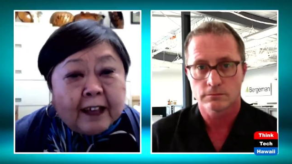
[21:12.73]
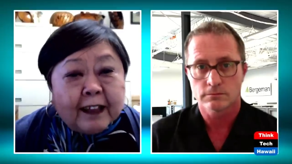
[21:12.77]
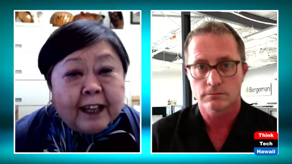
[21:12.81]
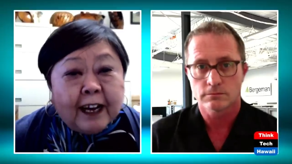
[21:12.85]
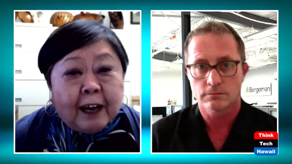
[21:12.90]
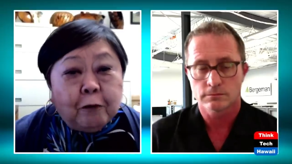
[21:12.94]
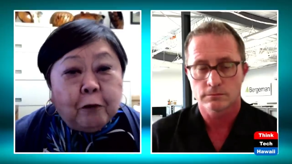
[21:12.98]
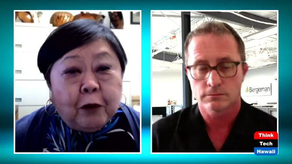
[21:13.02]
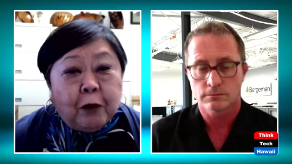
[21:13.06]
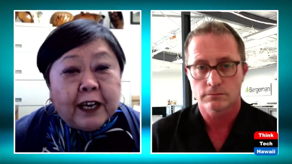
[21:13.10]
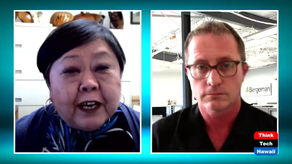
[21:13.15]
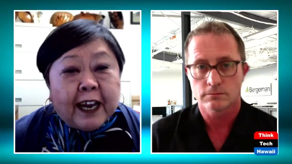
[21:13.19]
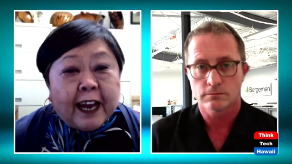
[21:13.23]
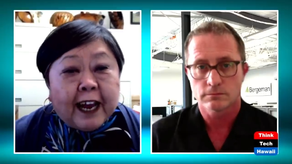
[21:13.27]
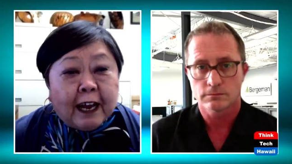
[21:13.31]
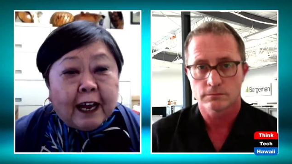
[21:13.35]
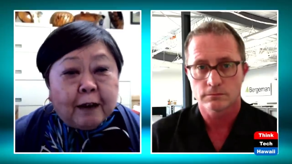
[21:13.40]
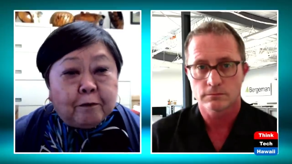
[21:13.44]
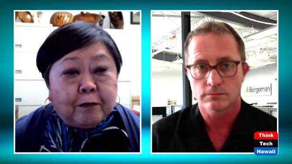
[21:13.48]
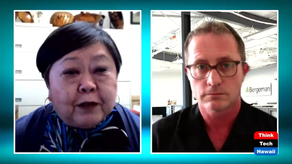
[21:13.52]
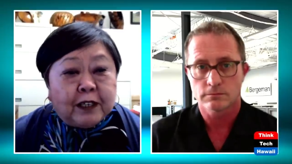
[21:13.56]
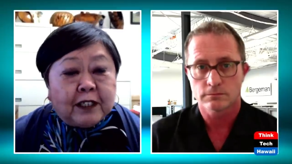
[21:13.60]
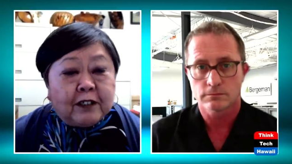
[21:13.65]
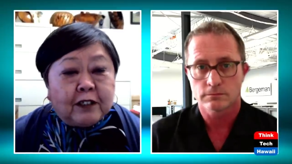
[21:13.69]
Speaker 1: Now, what
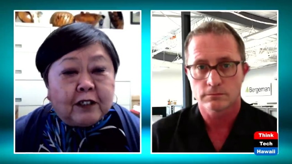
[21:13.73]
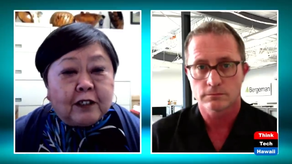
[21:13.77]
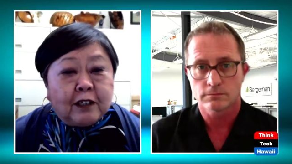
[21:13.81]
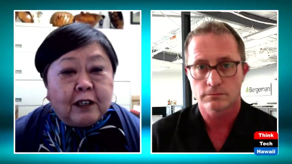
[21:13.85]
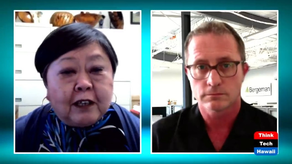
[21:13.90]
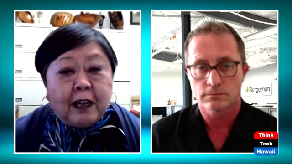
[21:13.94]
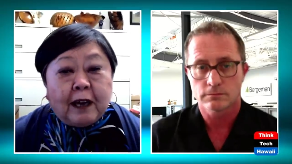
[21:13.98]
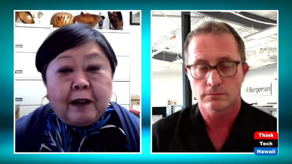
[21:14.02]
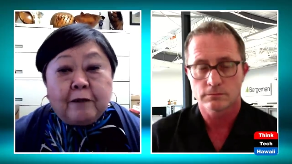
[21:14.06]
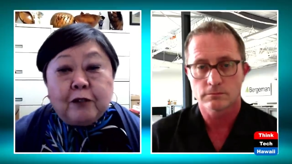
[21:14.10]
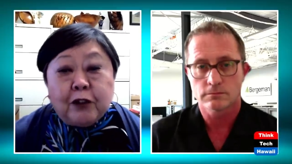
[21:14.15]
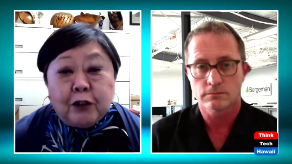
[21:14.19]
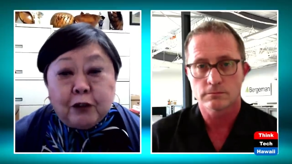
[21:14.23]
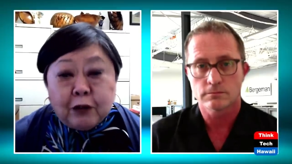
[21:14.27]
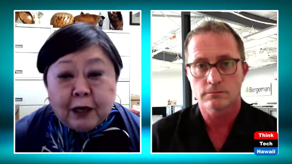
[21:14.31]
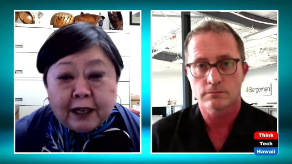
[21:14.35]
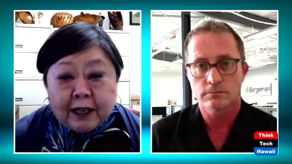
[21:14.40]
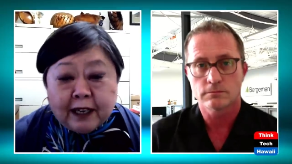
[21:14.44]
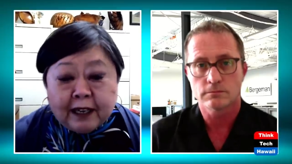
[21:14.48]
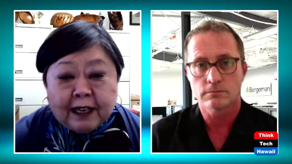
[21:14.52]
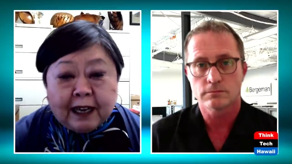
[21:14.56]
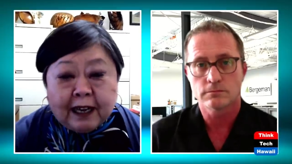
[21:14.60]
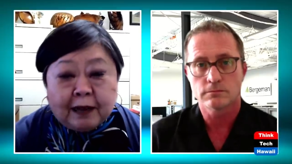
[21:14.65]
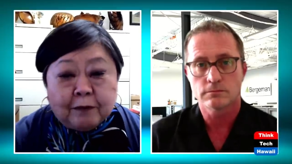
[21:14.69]
happens? And you,
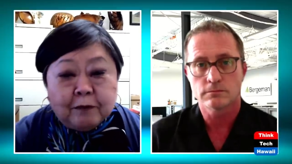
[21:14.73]
and